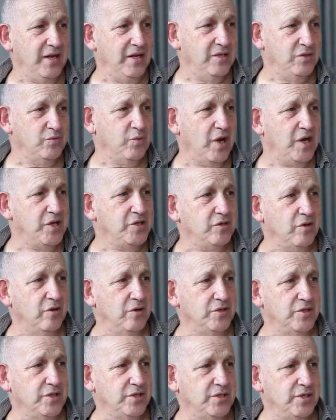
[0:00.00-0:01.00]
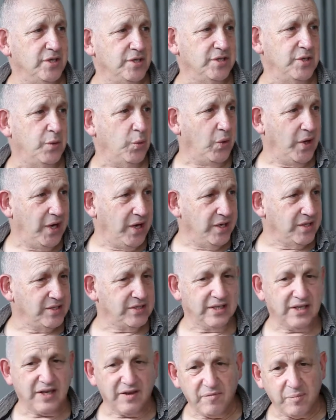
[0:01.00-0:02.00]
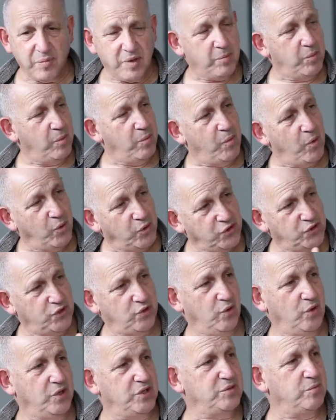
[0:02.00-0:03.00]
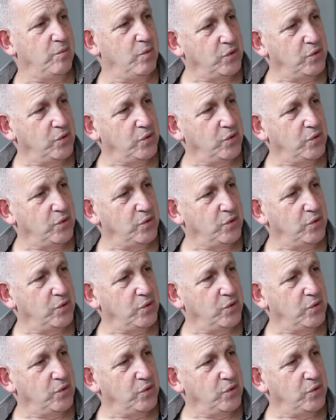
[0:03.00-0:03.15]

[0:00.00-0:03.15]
is raise consciousness and awareness and give people more choice,